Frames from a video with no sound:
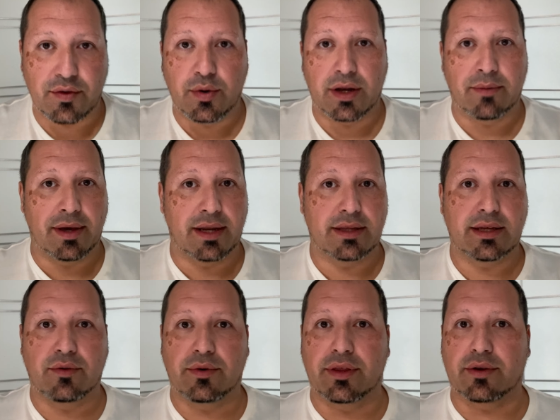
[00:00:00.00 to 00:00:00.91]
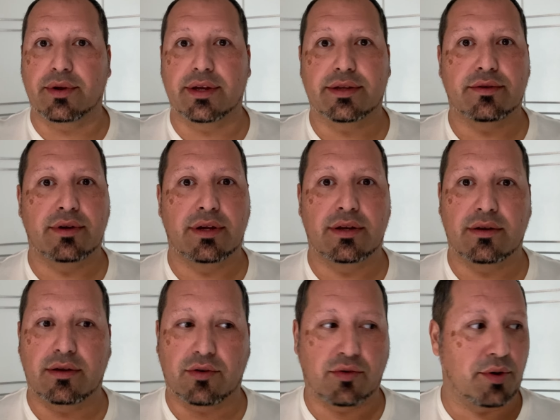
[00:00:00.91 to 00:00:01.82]
you want to meditate with a crystal
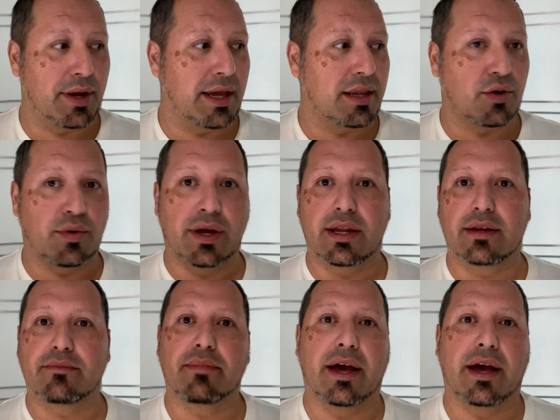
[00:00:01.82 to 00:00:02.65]
and create a grid,